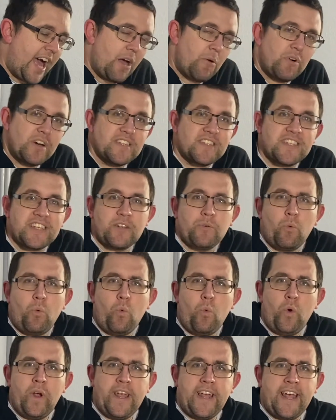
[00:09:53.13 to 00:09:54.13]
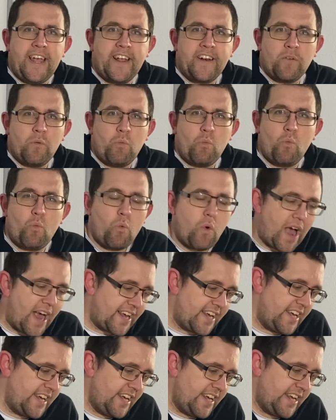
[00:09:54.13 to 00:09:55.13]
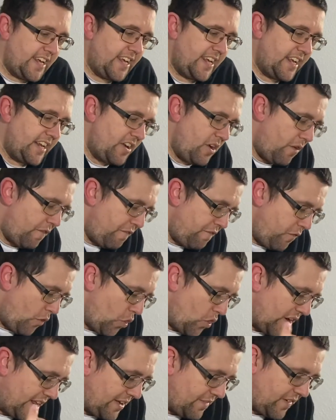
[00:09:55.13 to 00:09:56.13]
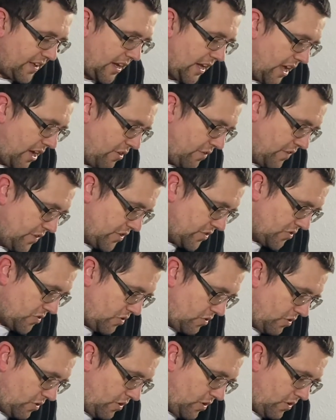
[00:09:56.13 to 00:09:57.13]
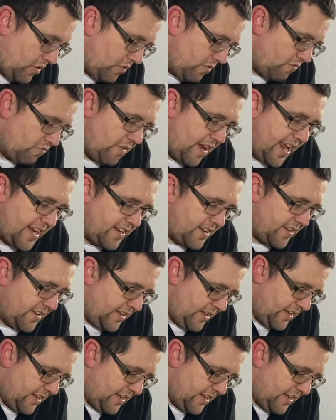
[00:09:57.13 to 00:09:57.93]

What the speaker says: I want to see weird and wacky, not four-leaf clovers or red,